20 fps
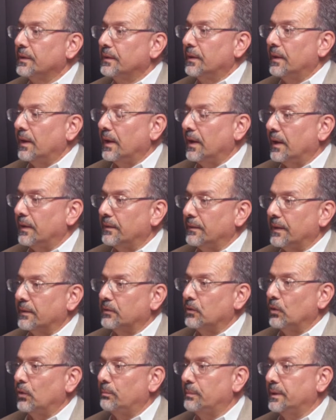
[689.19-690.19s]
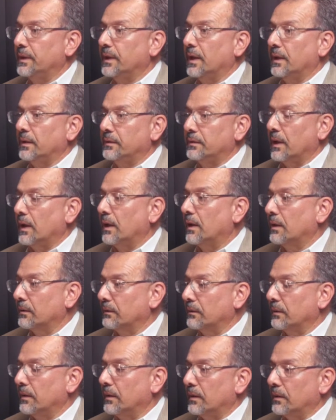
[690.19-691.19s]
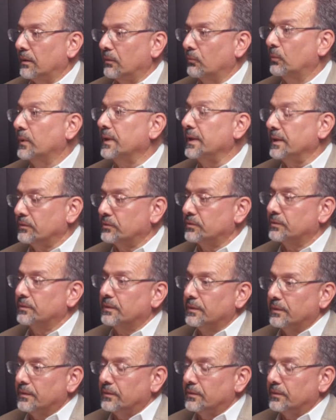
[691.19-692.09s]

that go beyond our reach,